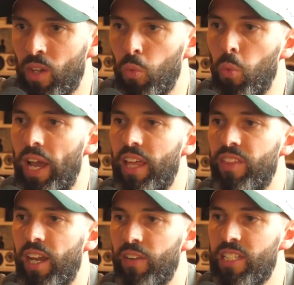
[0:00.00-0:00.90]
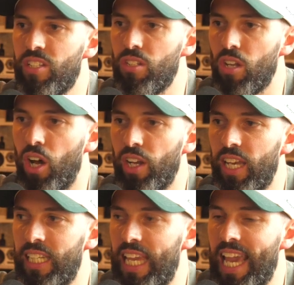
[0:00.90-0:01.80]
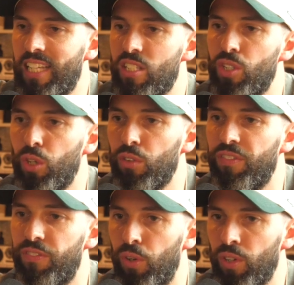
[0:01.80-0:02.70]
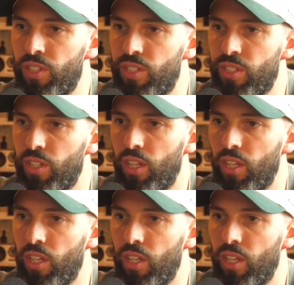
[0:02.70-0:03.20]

where there is not an external force